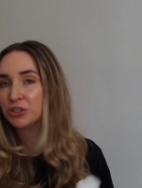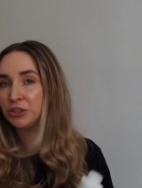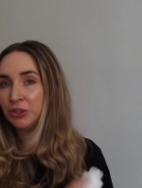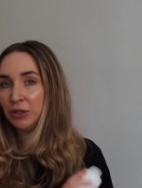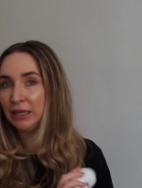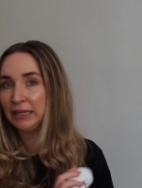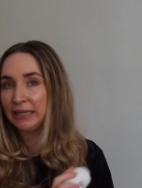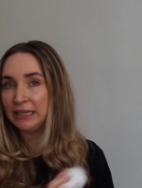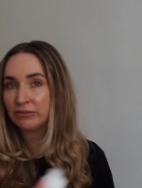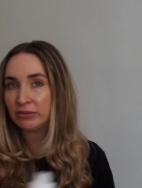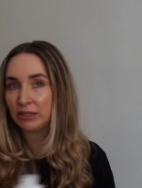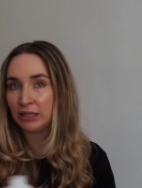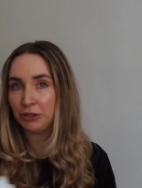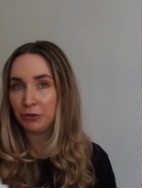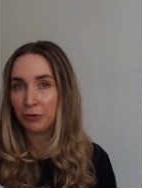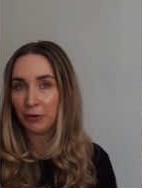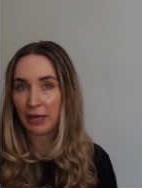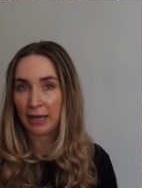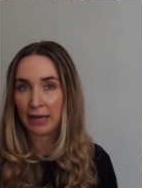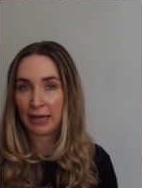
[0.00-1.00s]
So you leave it
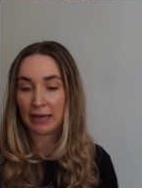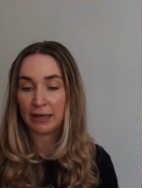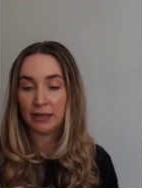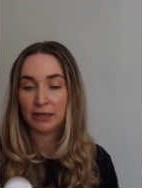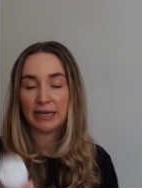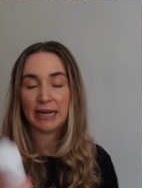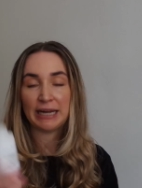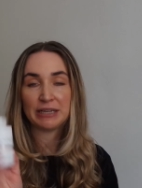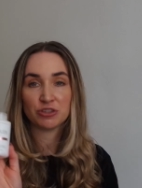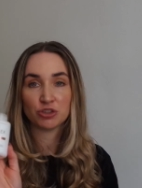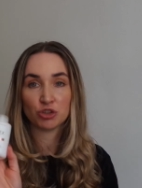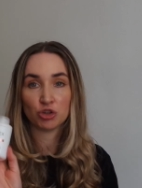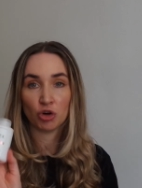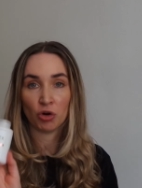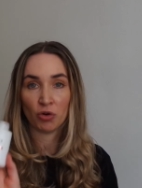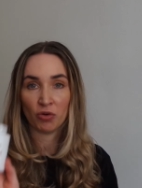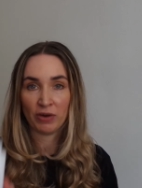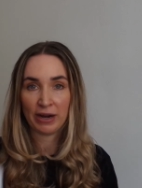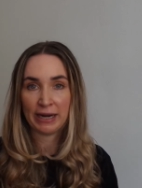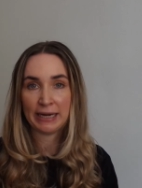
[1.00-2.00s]
in your hair. It's
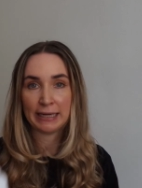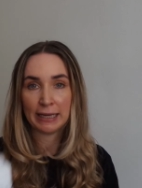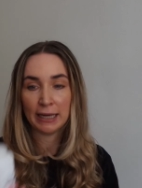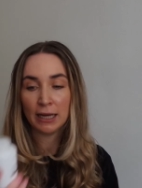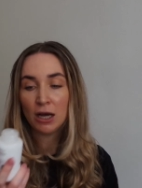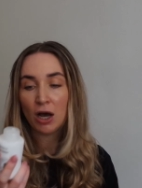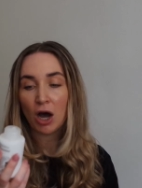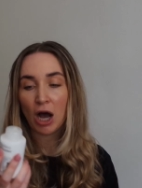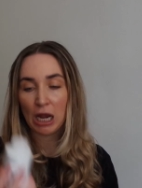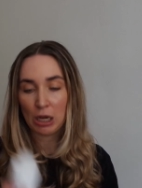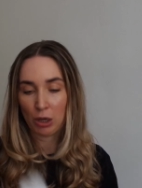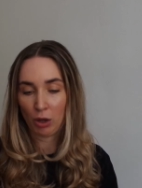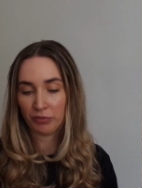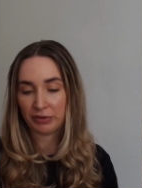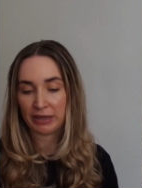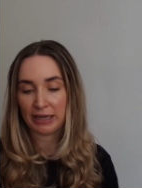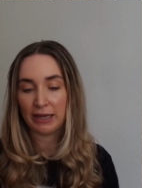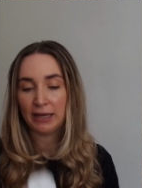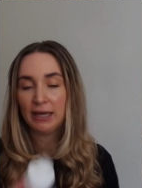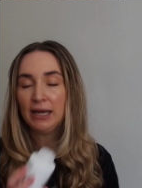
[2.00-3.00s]
great. I
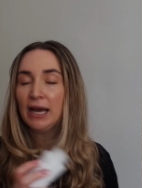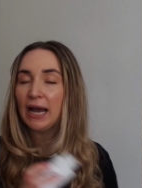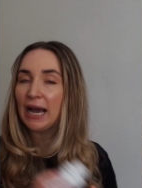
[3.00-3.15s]
love it.